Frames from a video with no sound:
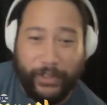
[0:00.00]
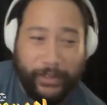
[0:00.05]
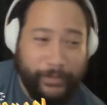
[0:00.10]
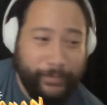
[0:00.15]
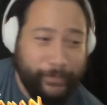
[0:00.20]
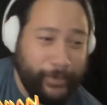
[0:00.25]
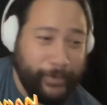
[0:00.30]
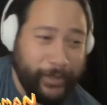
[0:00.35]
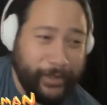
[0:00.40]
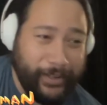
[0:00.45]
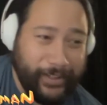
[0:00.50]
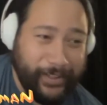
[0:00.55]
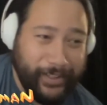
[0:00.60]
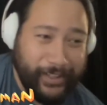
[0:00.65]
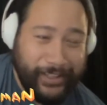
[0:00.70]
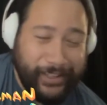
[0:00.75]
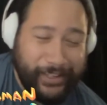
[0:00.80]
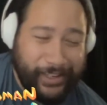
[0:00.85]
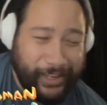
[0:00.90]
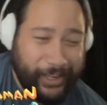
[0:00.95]
the but
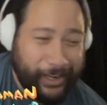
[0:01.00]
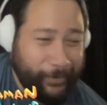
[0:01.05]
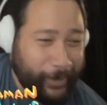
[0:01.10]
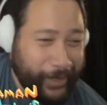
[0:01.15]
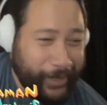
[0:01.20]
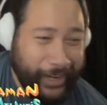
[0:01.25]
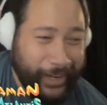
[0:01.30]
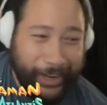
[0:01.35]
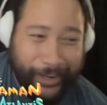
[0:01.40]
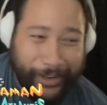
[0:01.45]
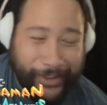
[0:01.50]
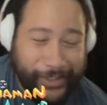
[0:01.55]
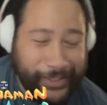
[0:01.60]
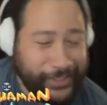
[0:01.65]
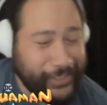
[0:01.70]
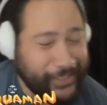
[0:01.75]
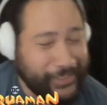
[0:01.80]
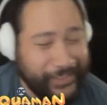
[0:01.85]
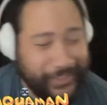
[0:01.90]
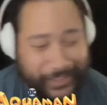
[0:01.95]
I mean I don't know.
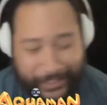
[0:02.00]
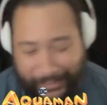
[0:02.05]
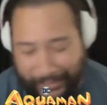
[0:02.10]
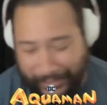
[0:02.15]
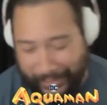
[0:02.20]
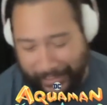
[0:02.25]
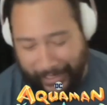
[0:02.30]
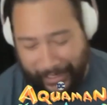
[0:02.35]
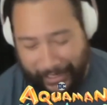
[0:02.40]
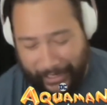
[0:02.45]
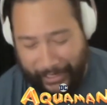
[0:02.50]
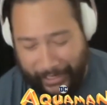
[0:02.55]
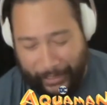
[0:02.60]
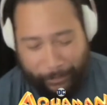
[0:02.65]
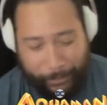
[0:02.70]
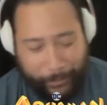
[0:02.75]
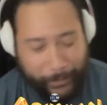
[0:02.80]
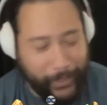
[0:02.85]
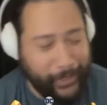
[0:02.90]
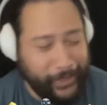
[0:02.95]
He's just he,
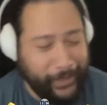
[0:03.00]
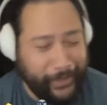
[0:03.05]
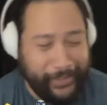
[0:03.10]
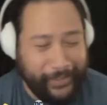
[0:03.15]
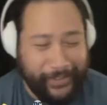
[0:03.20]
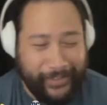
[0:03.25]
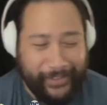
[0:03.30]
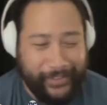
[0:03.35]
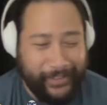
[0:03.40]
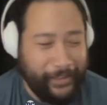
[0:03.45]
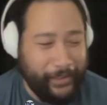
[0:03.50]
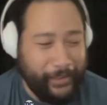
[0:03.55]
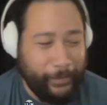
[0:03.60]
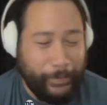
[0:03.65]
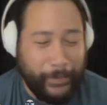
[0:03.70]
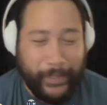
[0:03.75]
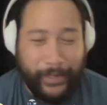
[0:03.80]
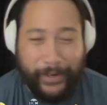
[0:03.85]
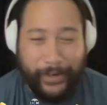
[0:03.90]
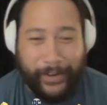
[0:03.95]
he played it he
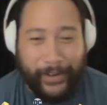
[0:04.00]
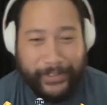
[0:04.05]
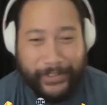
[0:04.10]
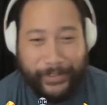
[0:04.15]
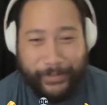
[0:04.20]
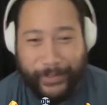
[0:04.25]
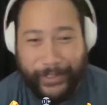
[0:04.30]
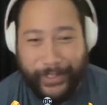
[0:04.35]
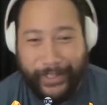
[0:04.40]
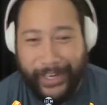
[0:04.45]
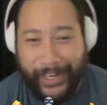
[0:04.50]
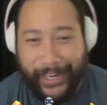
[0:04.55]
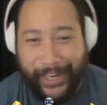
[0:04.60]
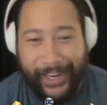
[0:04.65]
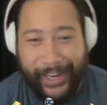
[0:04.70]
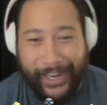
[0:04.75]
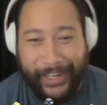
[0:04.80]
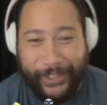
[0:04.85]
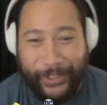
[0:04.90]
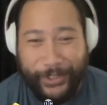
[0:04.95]
played it awesomely. I,
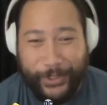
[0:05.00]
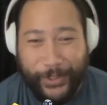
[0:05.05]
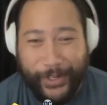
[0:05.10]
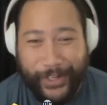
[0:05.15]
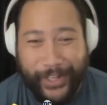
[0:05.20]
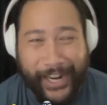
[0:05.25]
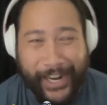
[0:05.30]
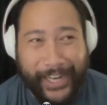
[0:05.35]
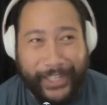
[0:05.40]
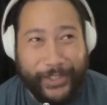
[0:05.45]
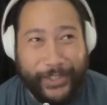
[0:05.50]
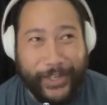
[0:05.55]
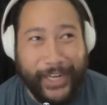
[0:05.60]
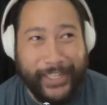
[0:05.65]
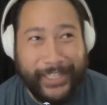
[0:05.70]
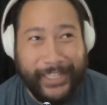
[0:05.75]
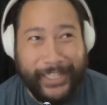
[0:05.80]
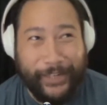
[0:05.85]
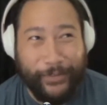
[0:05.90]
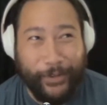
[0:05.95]
I enjoyed it. And I
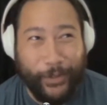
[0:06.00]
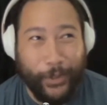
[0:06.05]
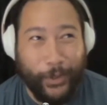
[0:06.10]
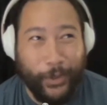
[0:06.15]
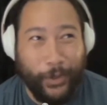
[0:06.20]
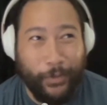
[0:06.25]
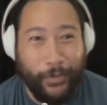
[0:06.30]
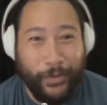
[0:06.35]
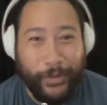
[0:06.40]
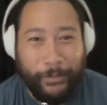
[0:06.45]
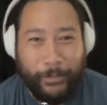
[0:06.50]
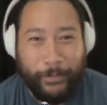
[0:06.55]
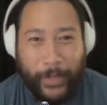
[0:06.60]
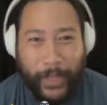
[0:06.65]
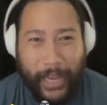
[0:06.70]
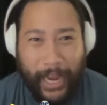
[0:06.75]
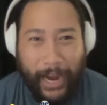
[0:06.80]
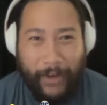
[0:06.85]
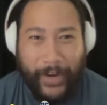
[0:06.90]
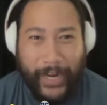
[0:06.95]
tried to give a little
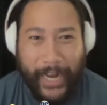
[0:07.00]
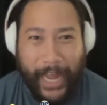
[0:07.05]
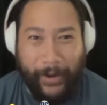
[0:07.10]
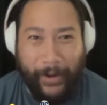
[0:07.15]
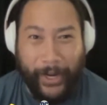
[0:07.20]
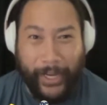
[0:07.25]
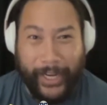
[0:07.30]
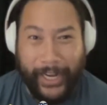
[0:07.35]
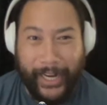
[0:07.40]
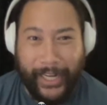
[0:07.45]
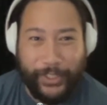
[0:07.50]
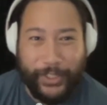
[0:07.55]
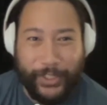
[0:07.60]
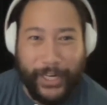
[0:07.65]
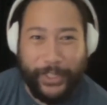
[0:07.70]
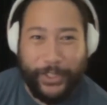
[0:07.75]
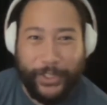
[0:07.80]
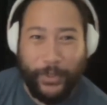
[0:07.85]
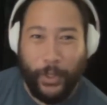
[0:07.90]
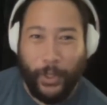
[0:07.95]
every now and again. I
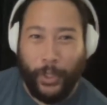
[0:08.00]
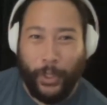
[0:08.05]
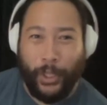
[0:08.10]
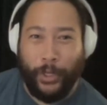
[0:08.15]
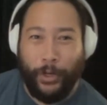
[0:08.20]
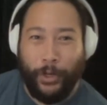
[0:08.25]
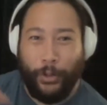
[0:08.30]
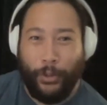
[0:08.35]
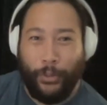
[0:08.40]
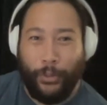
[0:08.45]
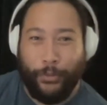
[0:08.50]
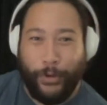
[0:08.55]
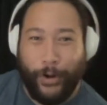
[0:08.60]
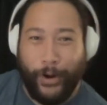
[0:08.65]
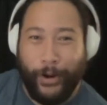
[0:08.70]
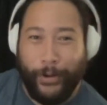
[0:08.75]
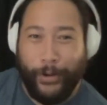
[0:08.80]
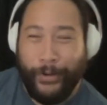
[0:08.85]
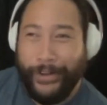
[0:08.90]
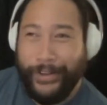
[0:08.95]
try to do a little
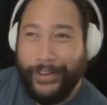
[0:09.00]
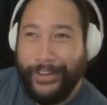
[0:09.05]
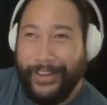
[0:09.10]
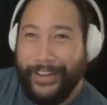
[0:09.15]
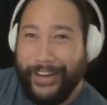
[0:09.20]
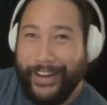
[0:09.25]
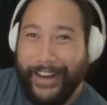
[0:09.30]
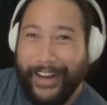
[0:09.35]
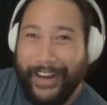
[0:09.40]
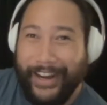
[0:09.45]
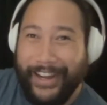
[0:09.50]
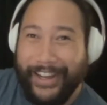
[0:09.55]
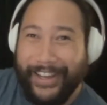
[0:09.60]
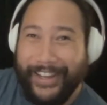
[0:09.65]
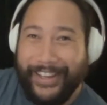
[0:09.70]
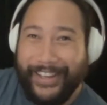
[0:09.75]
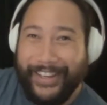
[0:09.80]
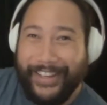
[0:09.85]
throw, uh,